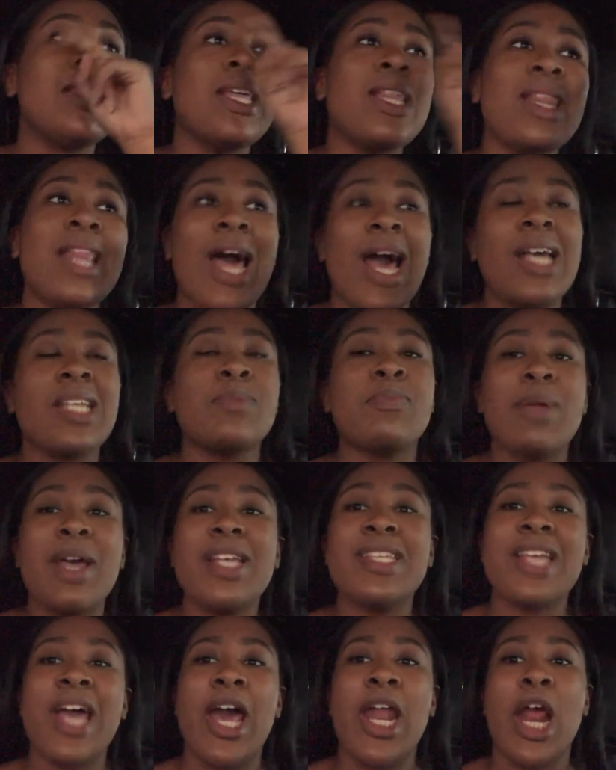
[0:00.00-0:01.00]
the last
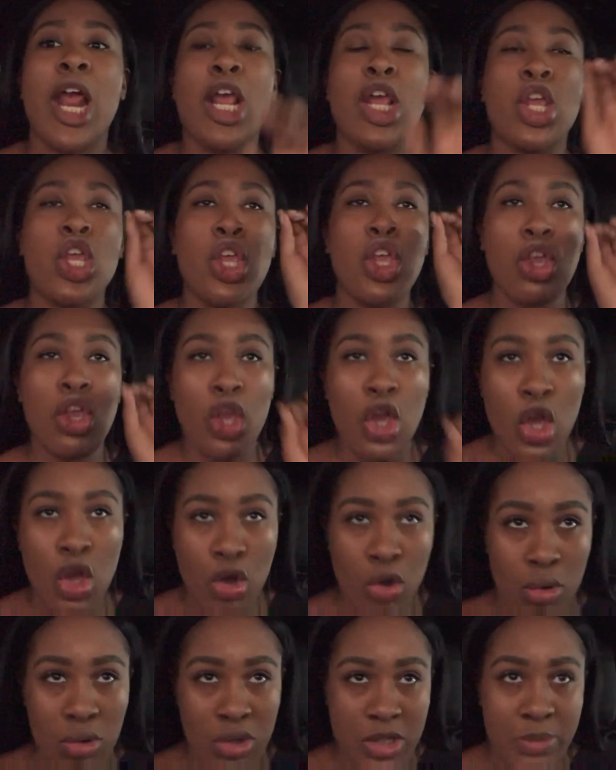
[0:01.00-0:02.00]
place had a
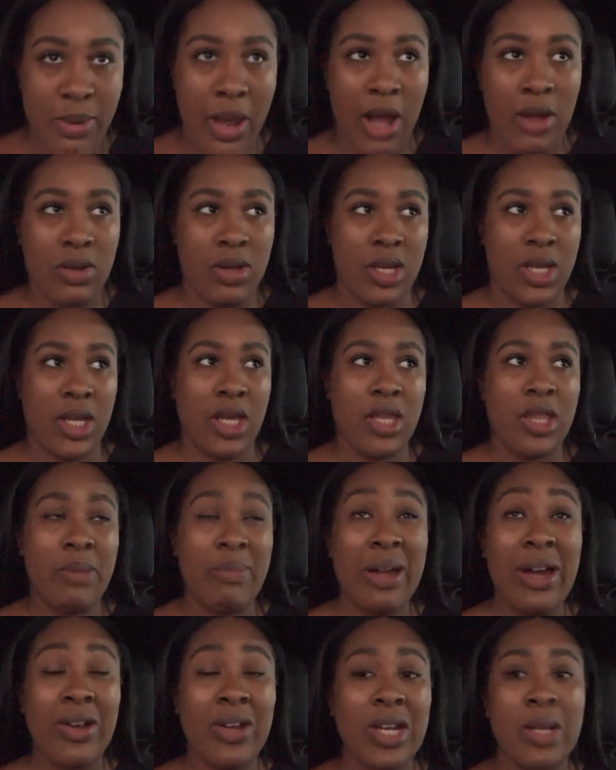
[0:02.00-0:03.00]
huge balcony. The
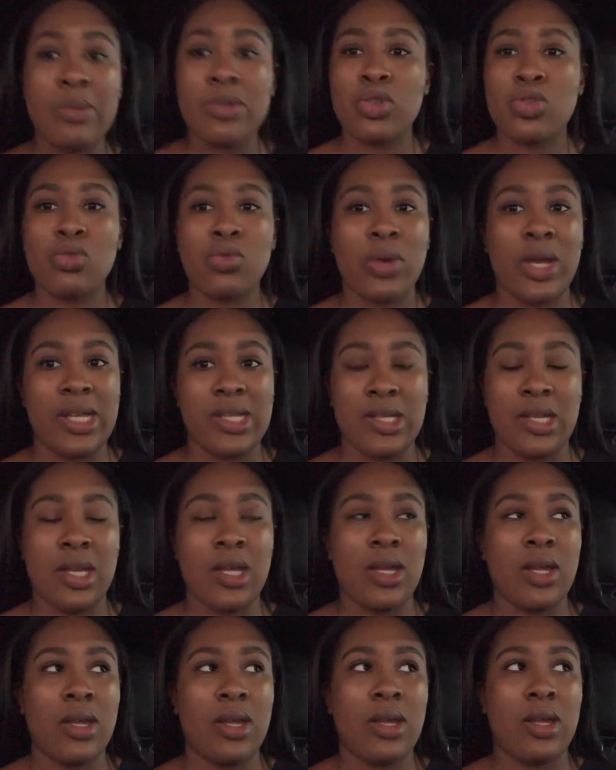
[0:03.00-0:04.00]
balcony was
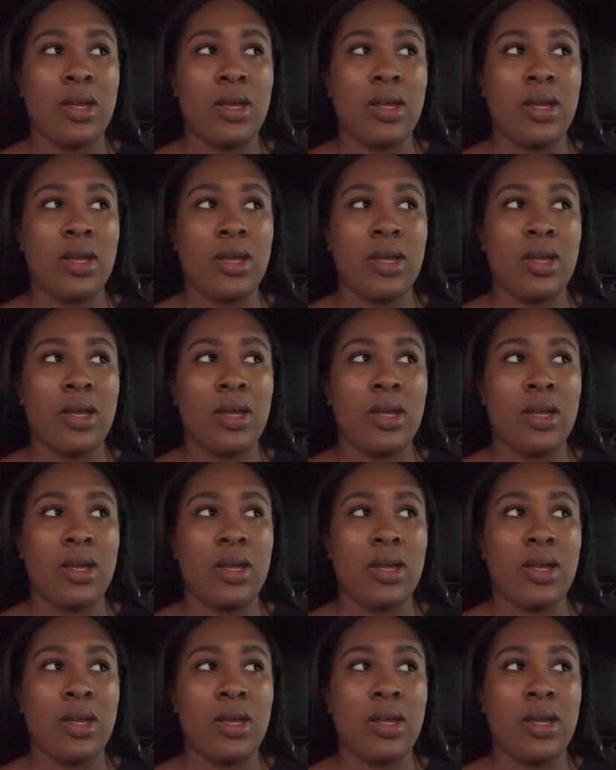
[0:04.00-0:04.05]
crazy.